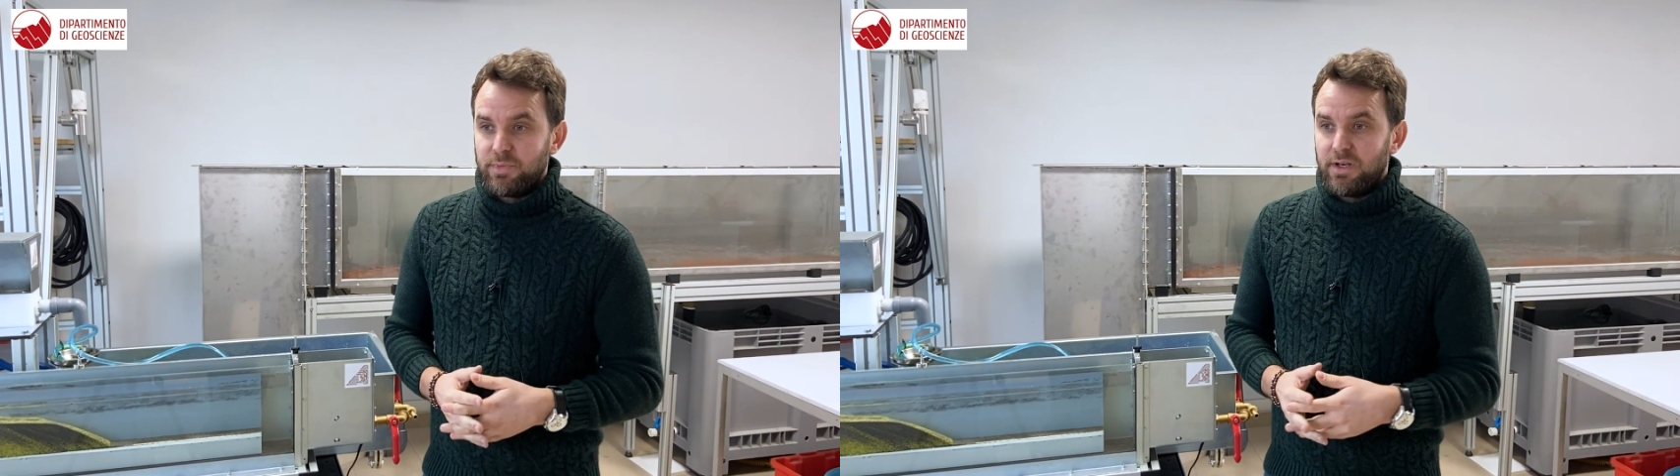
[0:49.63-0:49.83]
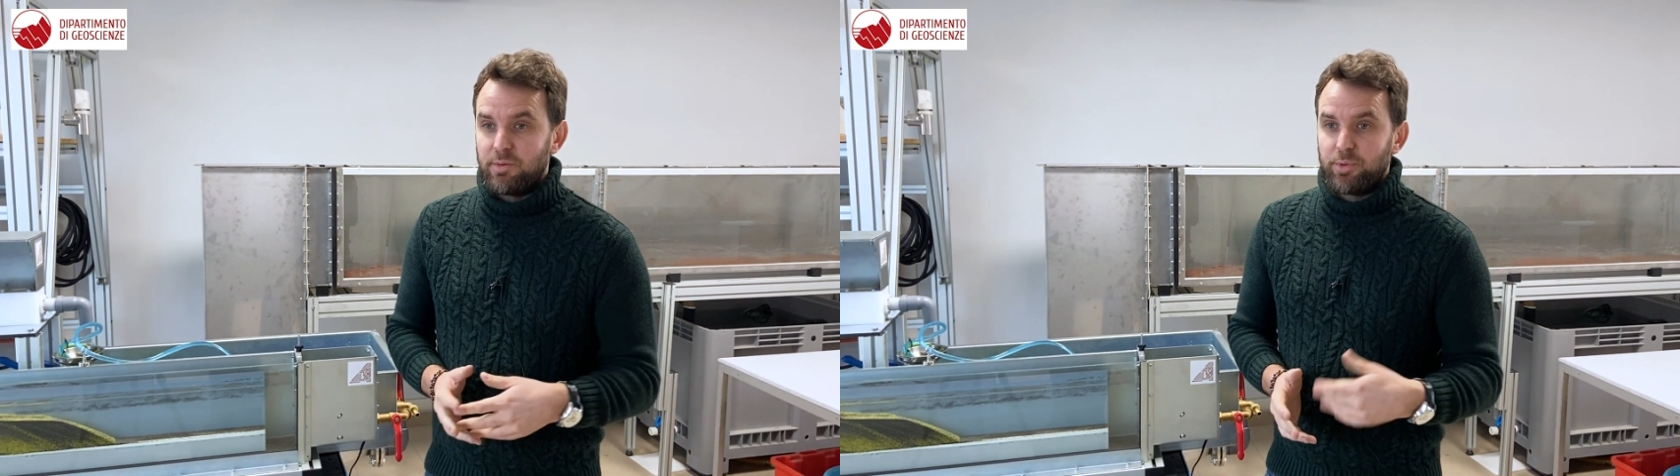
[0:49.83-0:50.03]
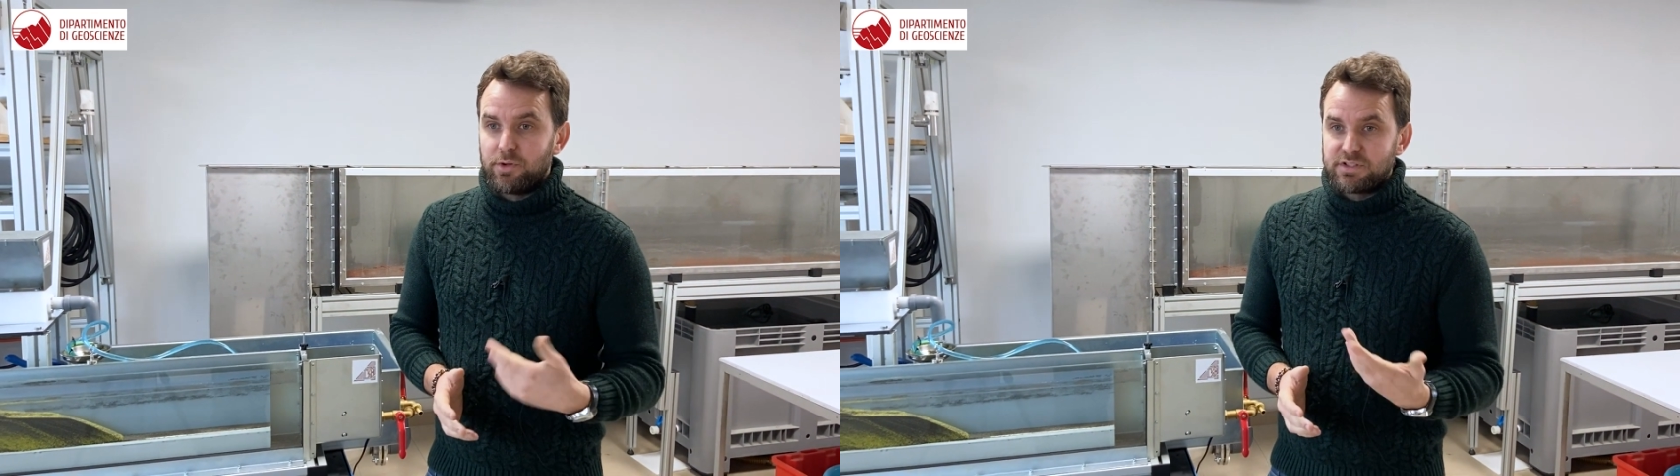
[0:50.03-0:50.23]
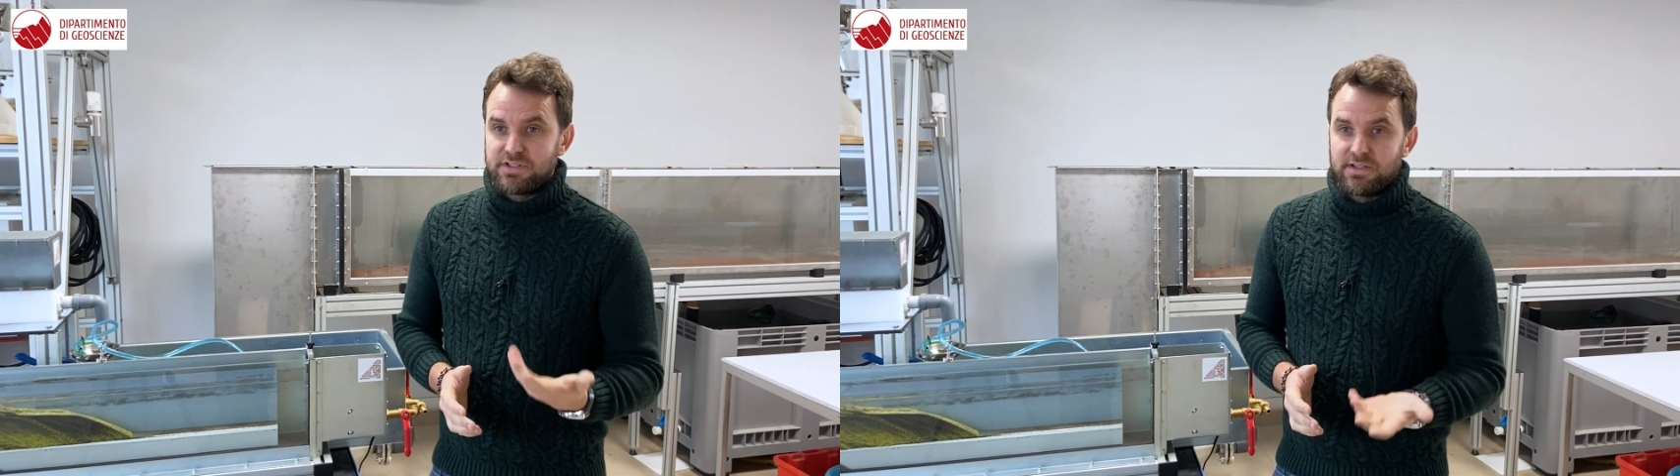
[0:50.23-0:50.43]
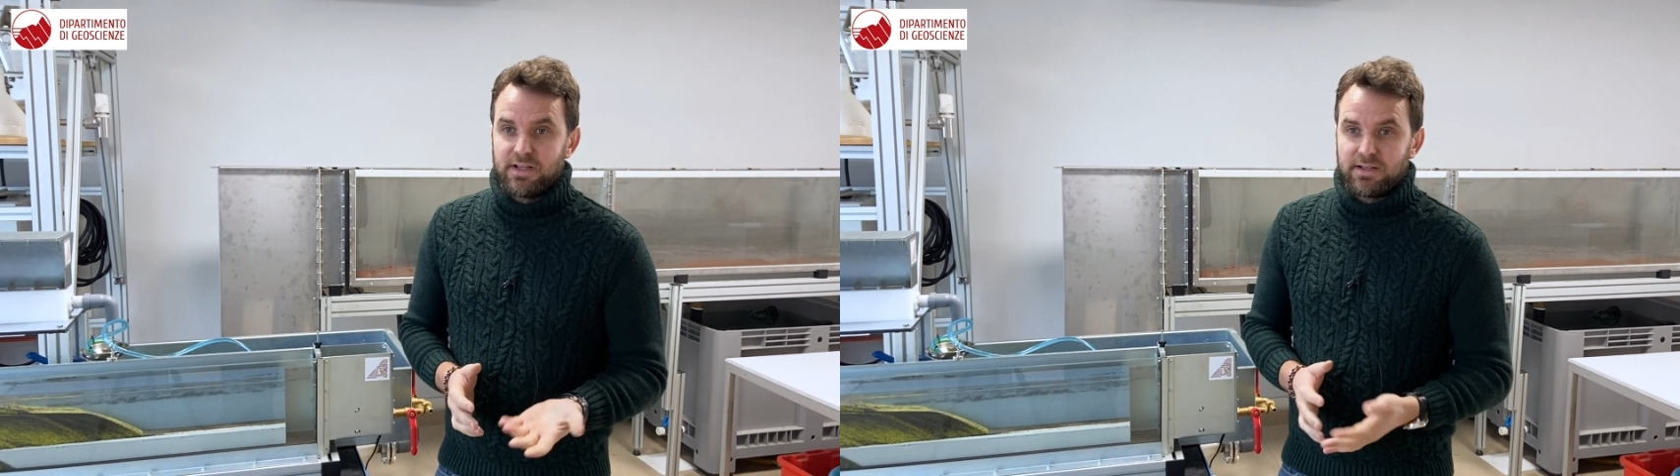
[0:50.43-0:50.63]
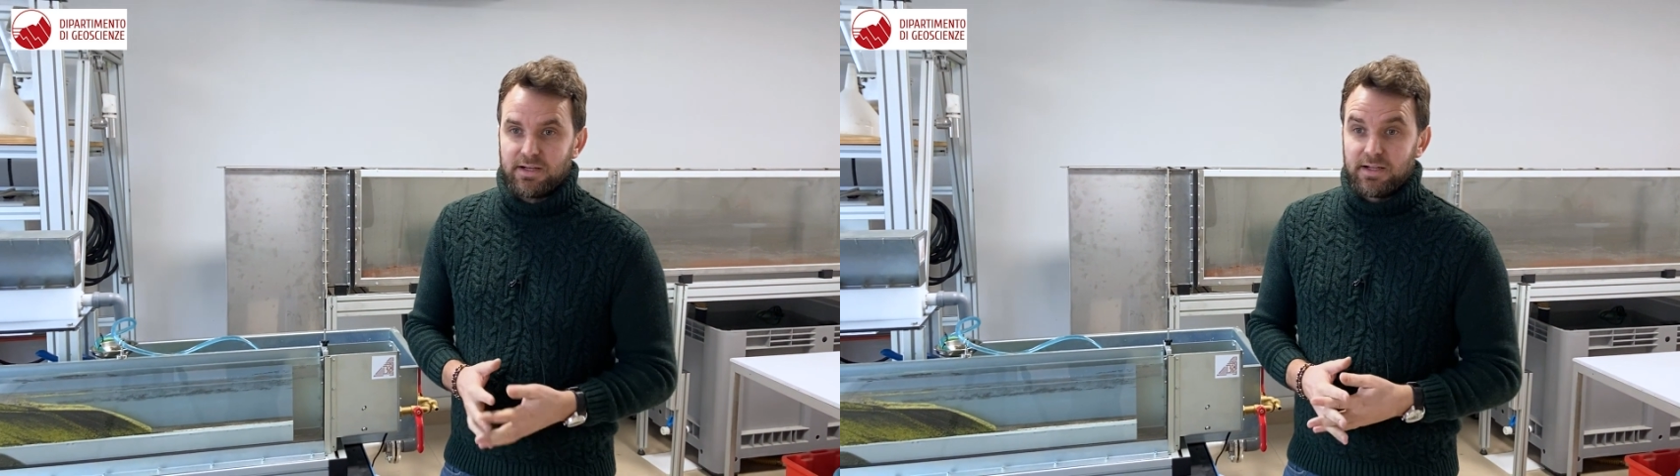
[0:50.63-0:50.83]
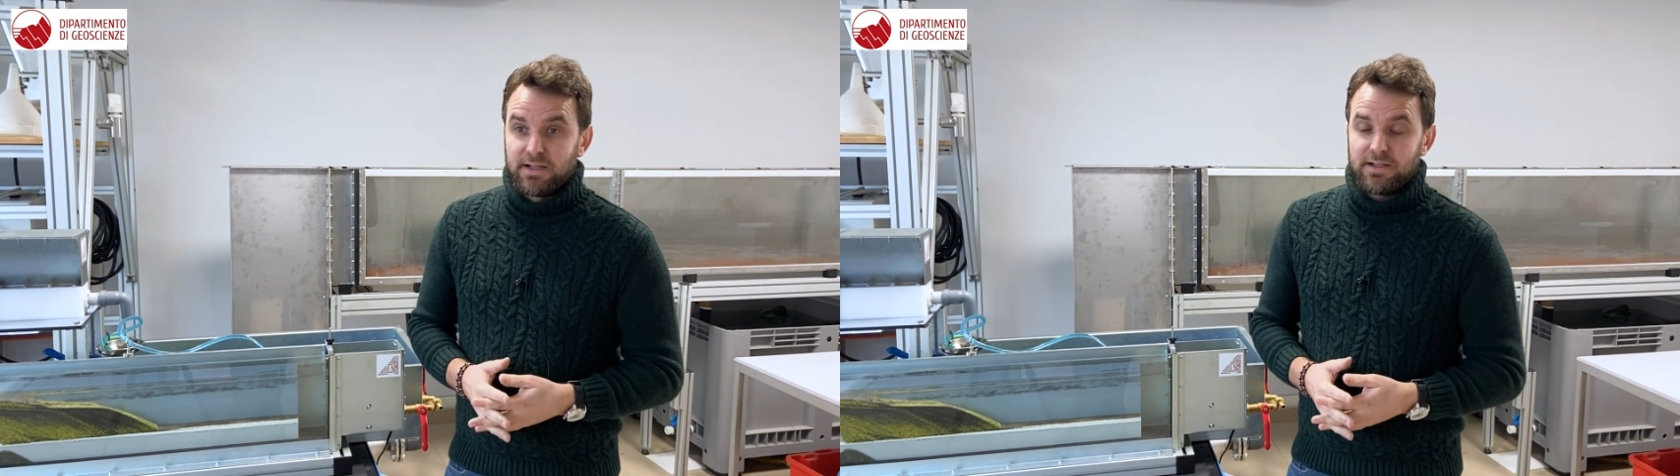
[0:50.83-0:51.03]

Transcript: meaning processes that are